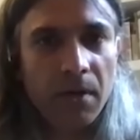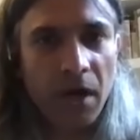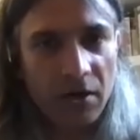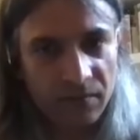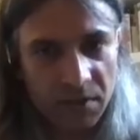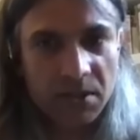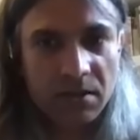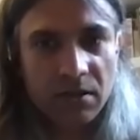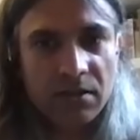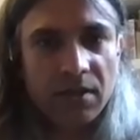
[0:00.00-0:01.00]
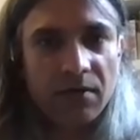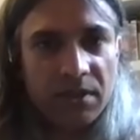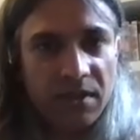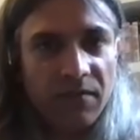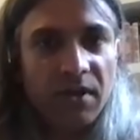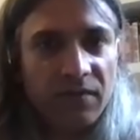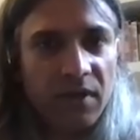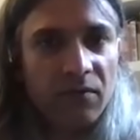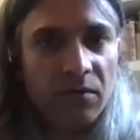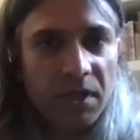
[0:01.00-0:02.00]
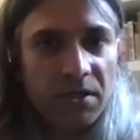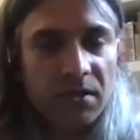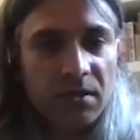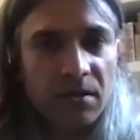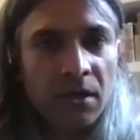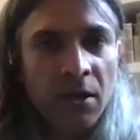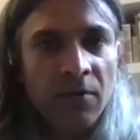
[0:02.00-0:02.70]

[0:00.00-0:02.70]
part of this series, even if there would be a certain